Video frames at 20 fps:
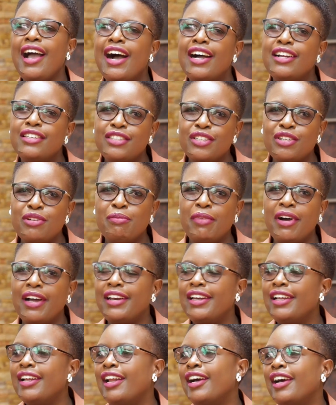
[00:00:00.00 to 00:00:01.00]
Until
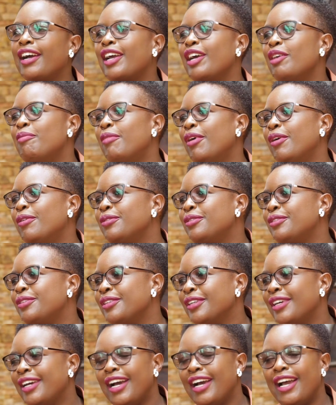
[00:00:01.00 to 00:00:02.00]
Mandela came out.
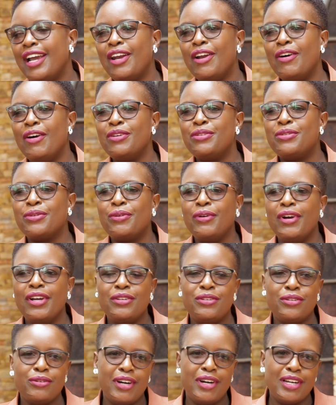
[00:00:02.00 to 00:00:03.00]
I don't want to go
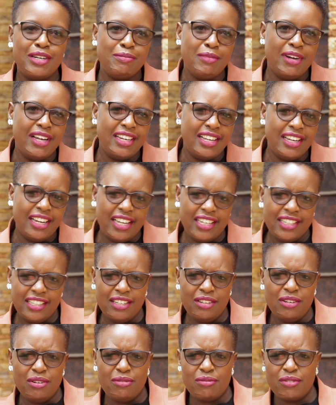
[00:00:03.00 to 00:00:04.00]
into what Mandela
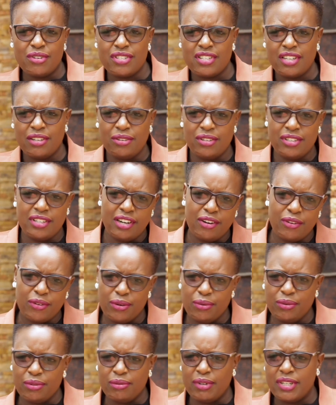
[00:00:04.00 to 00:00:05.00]
did. Of course, I don't
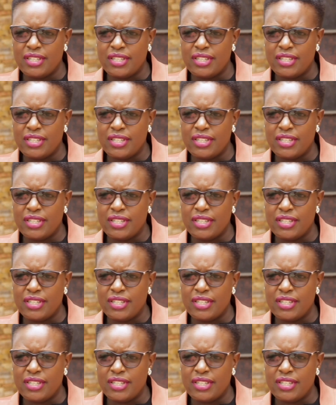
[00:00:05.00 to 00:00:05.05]
agree with